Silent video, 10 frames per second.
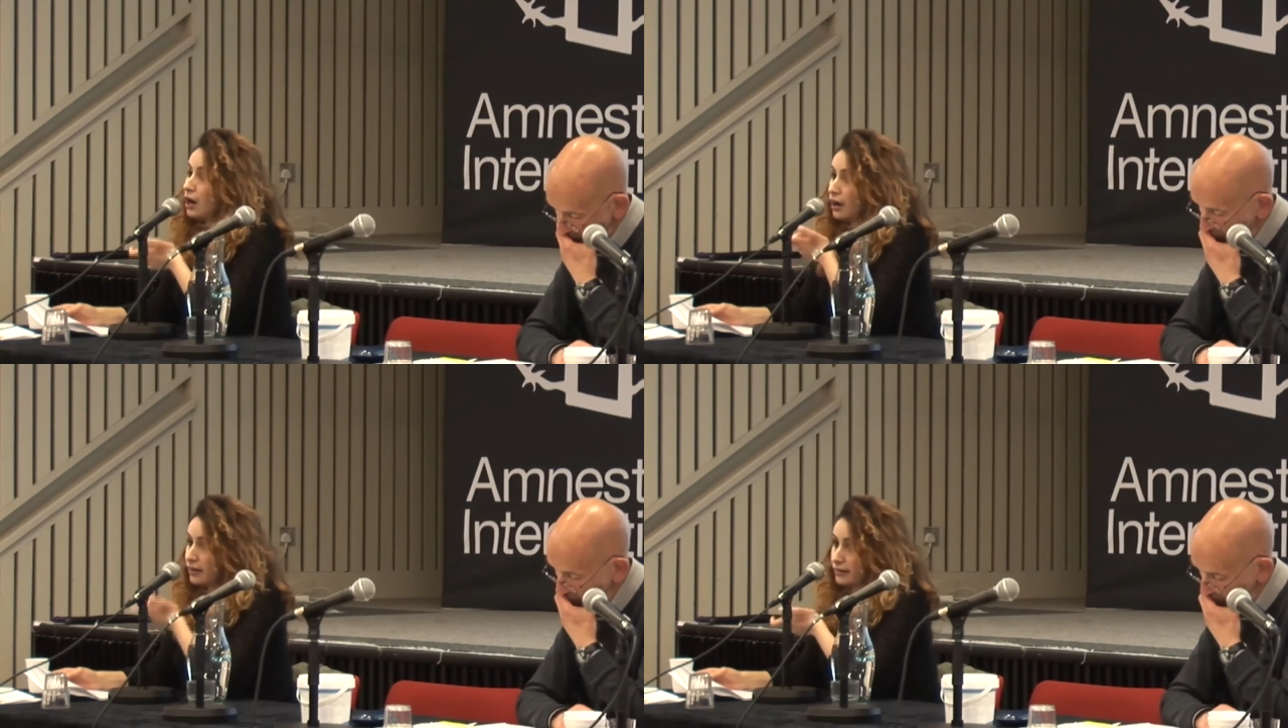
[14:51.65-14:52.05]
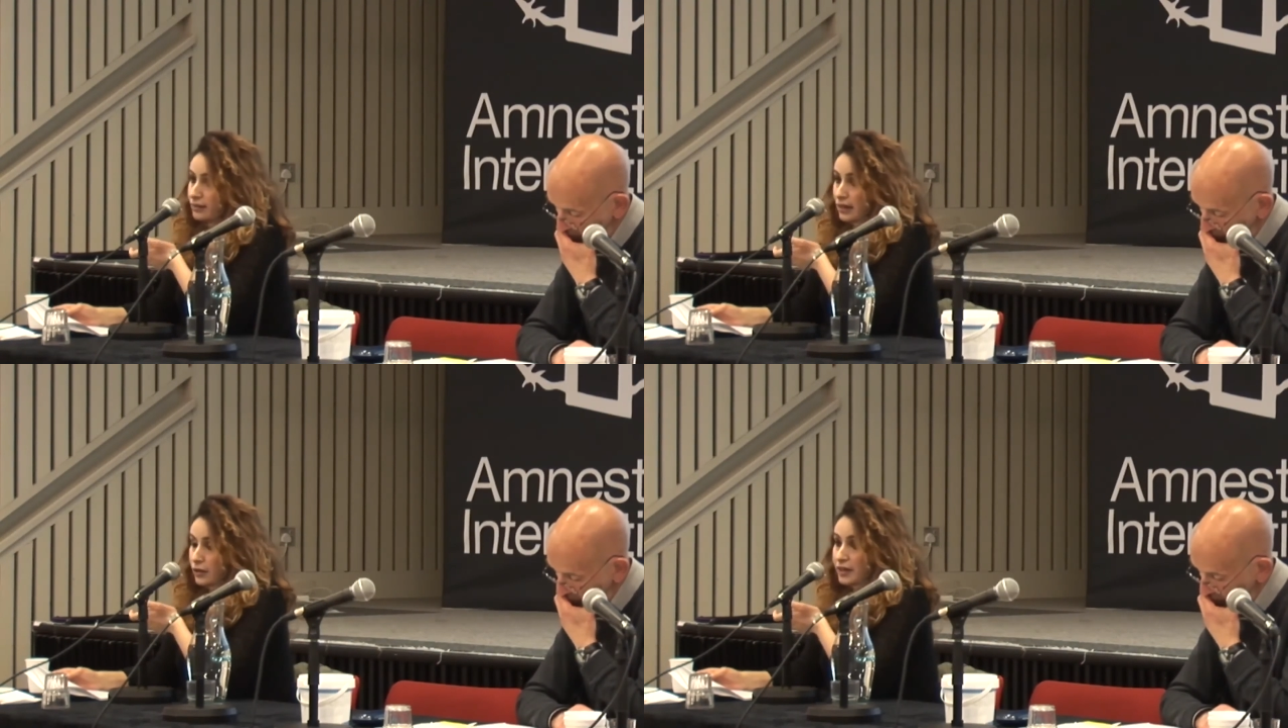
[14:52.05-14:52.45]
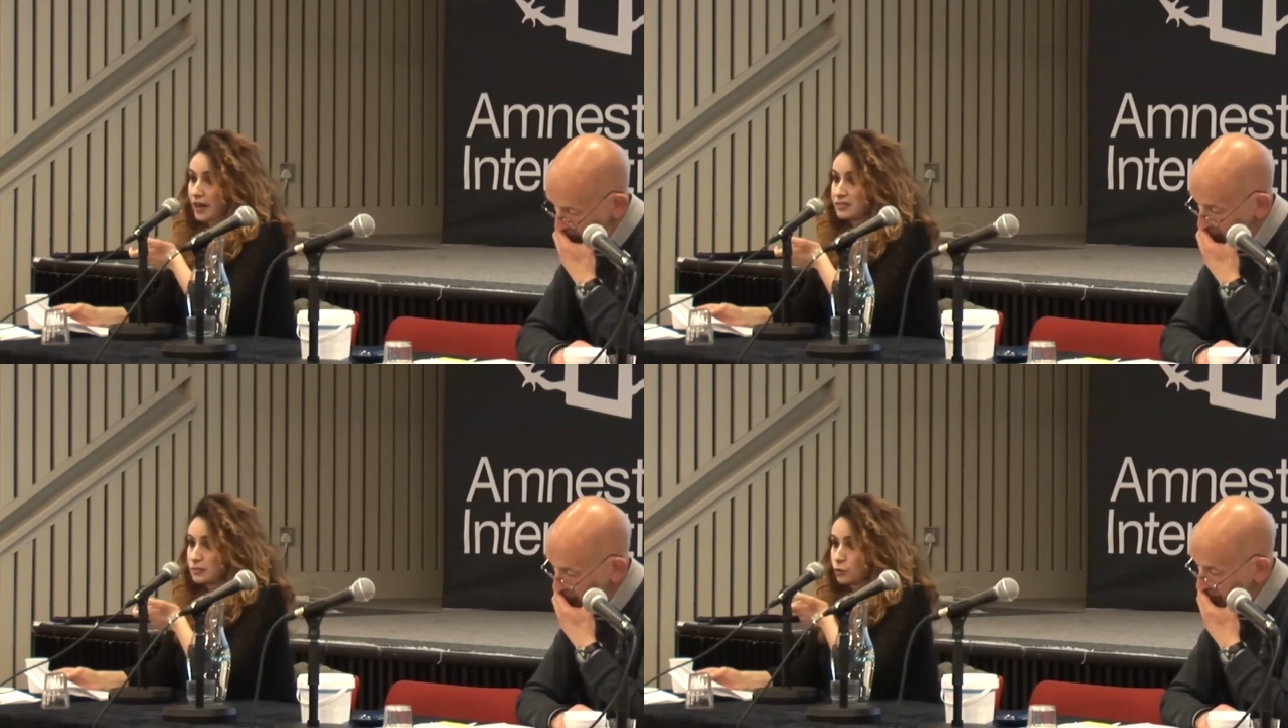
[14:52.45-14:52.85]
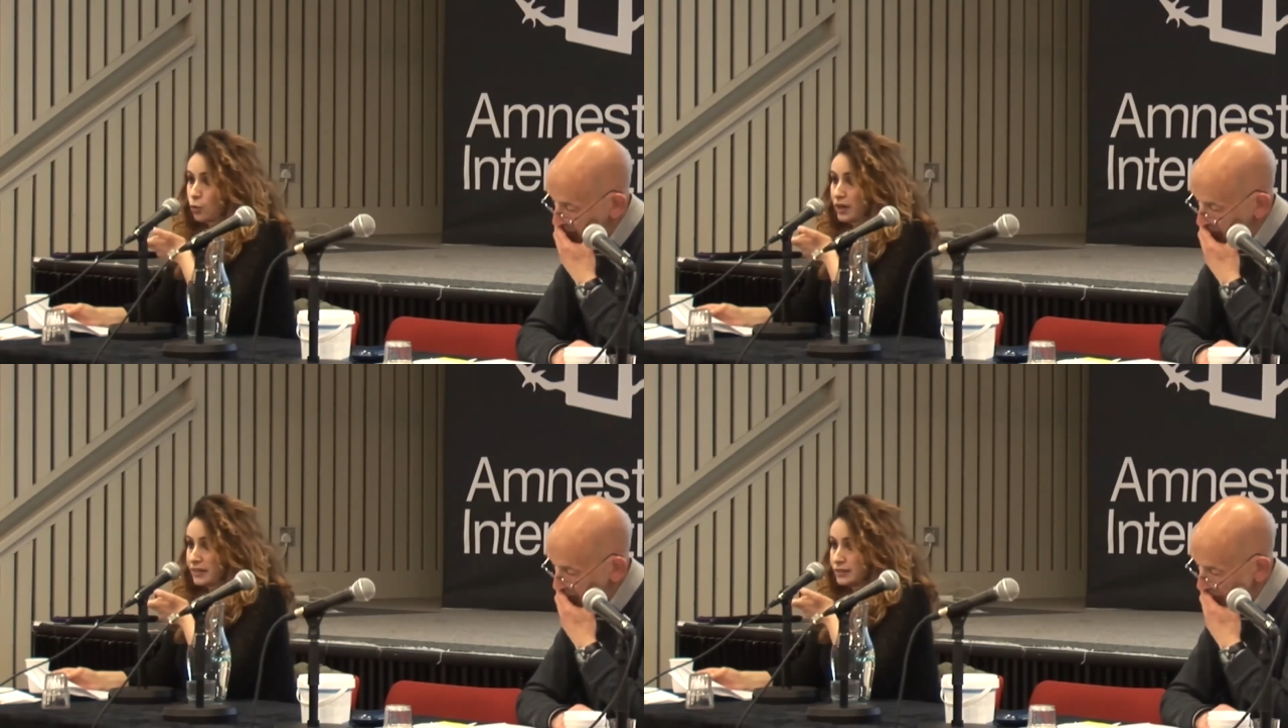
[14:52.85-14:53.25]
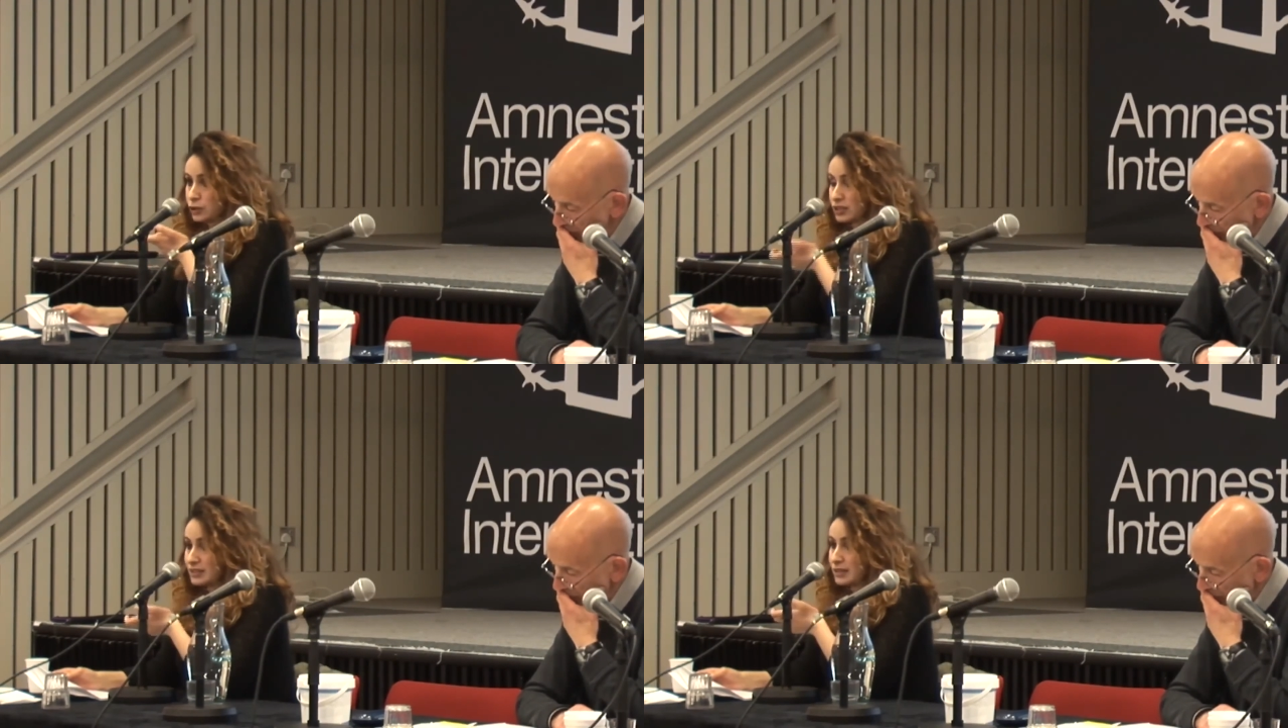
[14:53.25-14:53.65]
I think that could have some quite
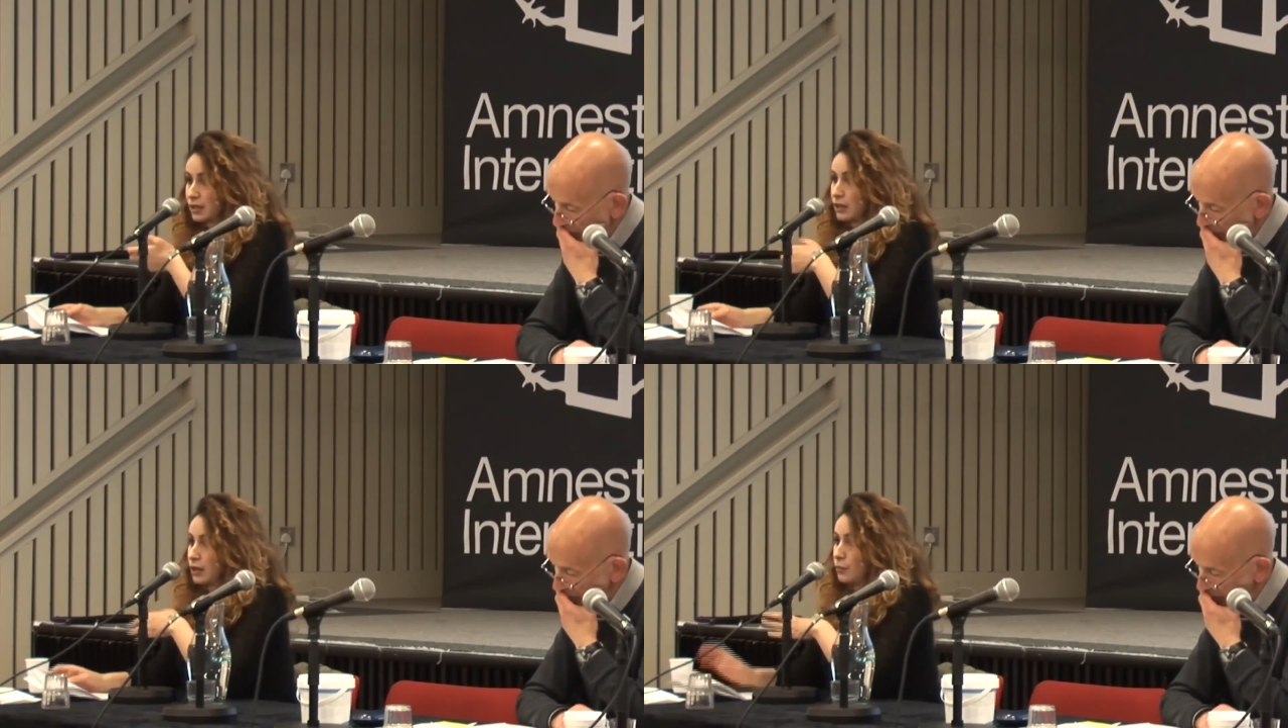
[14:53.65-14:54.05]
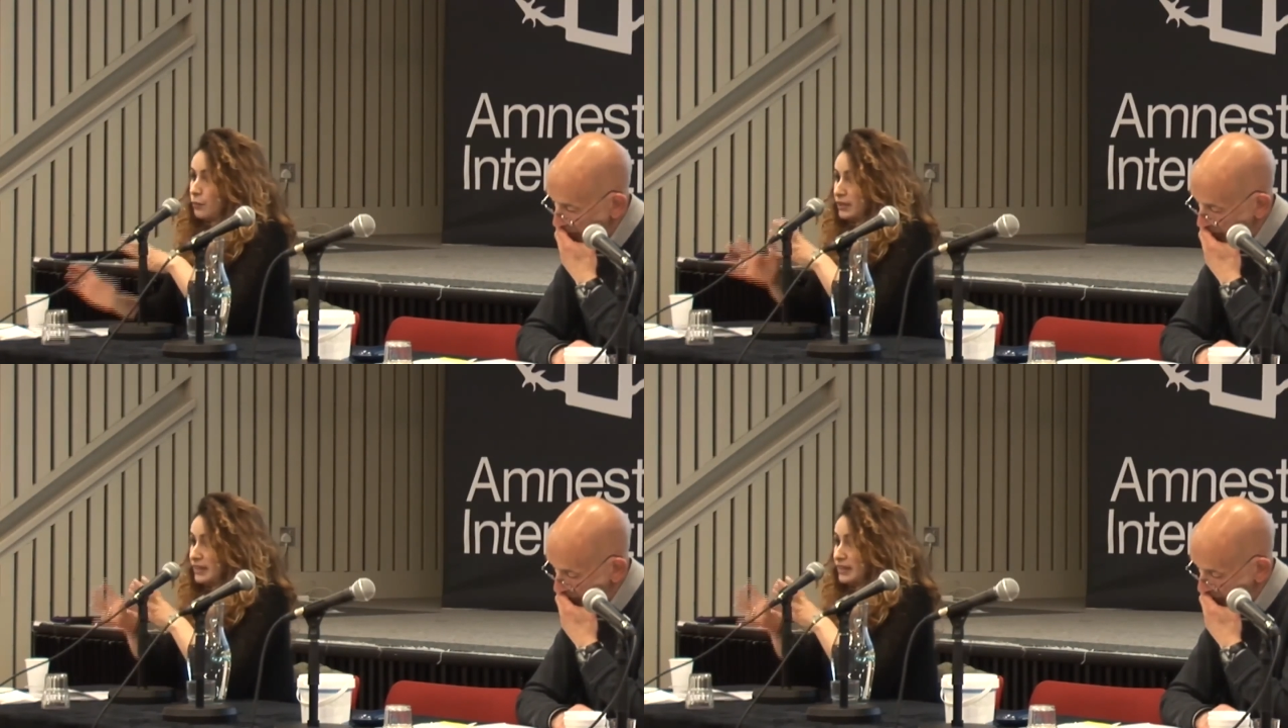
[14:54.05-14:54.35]
interesting